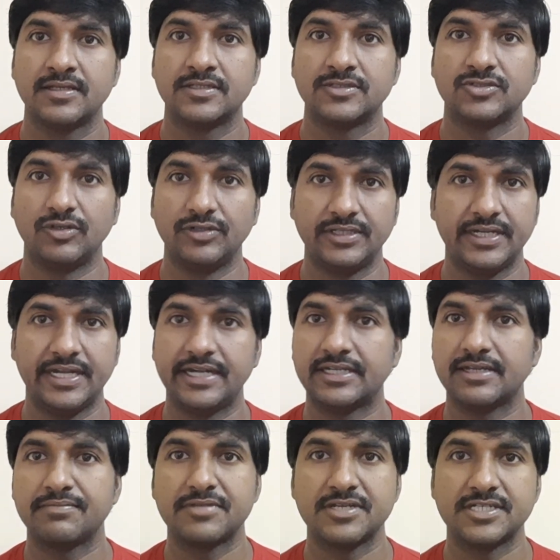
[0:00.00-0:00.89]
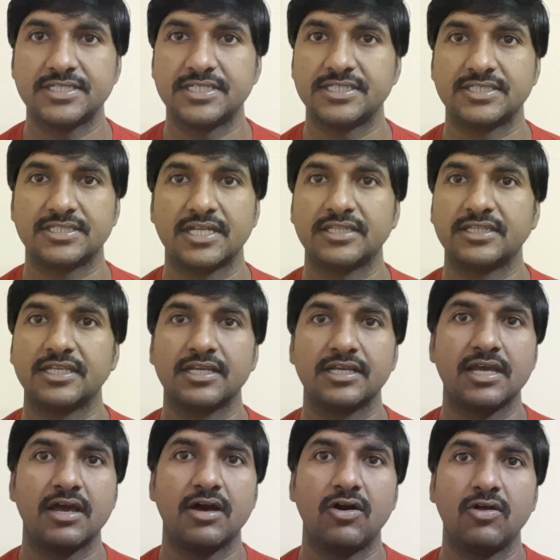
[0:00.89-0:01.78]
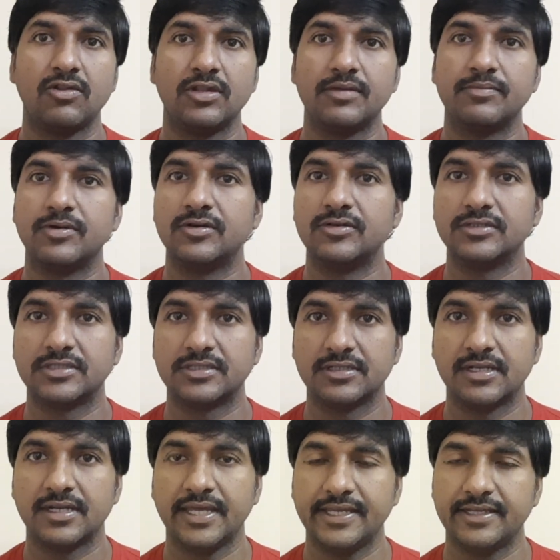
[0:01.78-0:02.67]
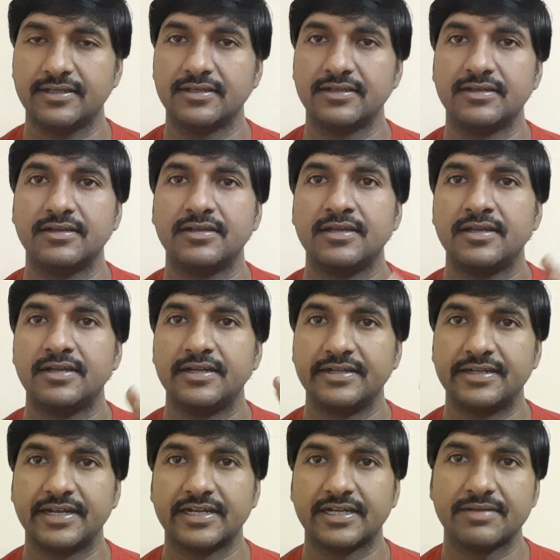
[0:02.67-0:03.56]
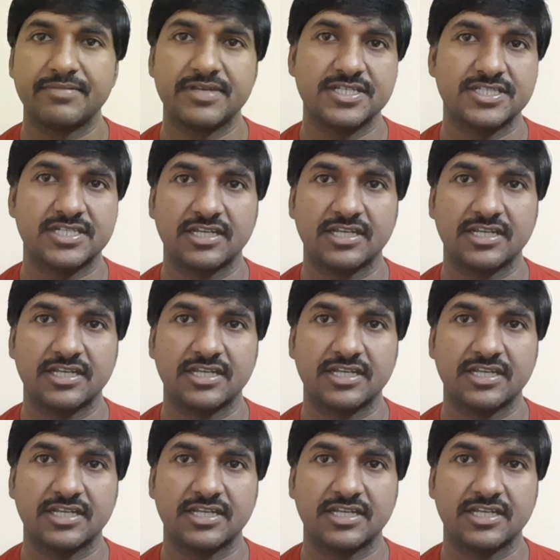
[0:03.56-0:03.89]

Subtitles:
So data means it's nothing all about database